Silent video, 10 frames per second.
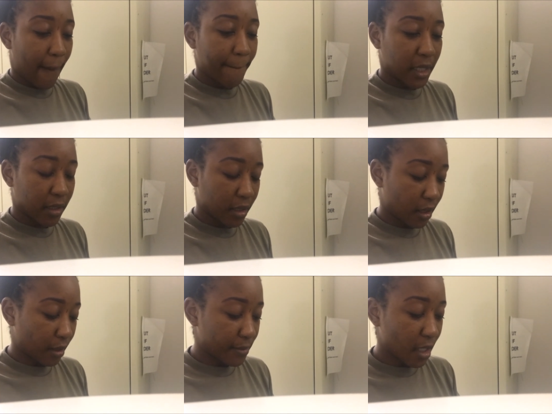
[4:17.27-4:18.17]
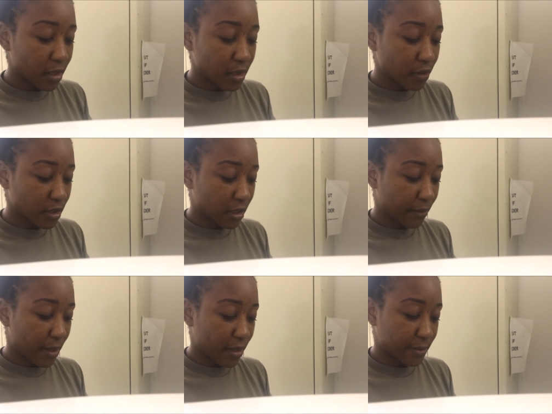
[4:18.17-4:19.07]
But young soldiers in the
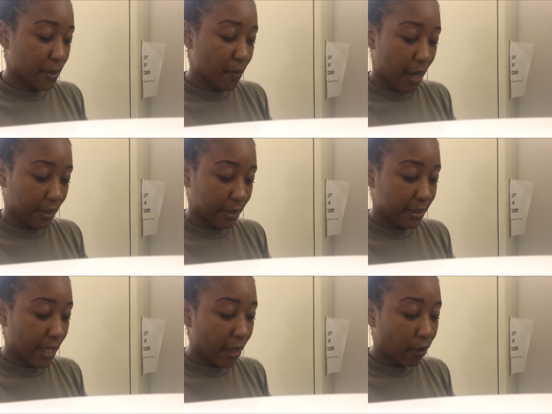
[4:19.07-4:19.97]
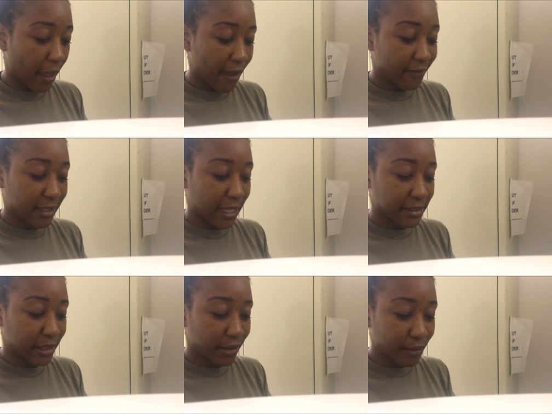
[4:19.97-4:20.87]
barracks be wilding. They don't have a lot
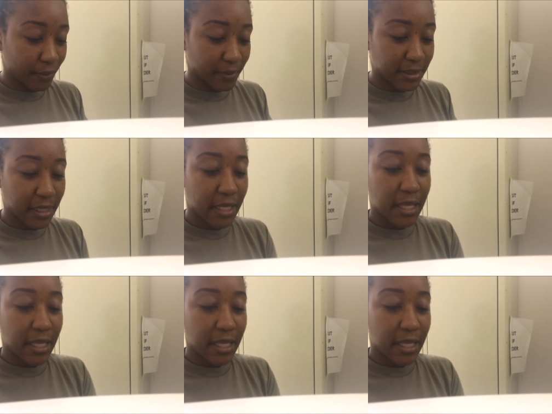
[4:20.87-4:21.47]
to lose.